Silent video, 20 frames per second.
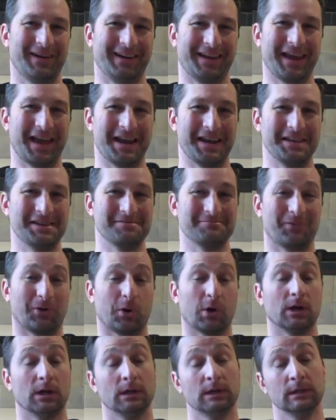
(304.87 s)
Mary
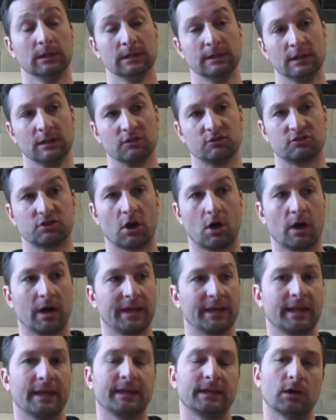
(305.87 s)
anymore. Yeah. So
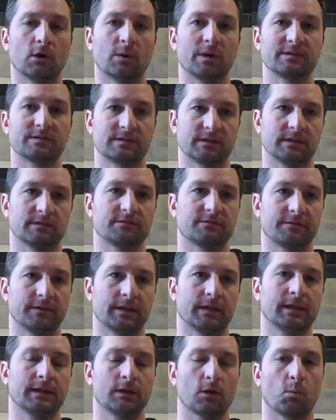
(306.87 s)
and, you know, it's it's
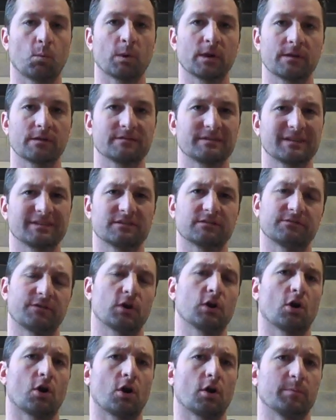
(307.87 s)
you know one of those things that's
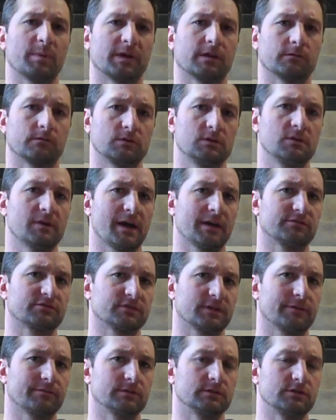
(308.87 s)
very hard because when you have
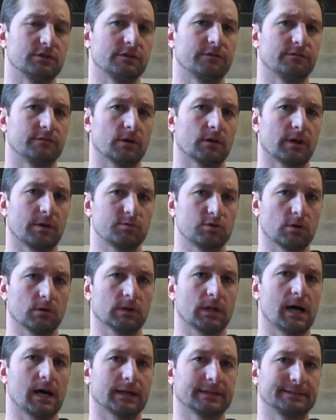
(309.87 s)
seven GCL games, you're
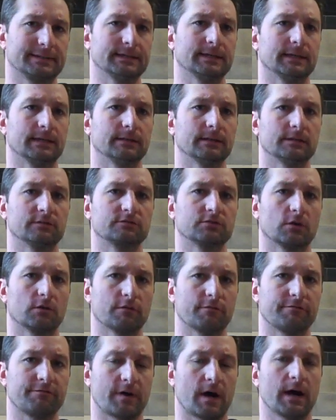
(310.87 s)
locked in, and so
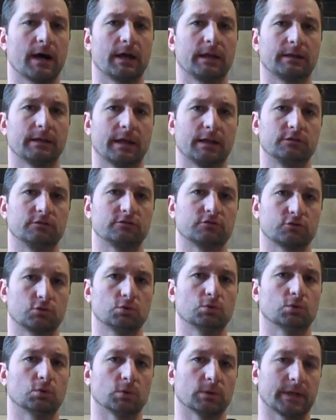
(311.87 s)
to find a
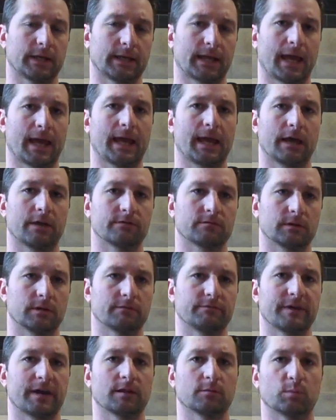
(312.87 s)
school that has an
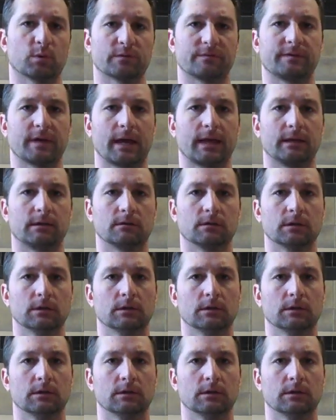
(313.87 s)
available date,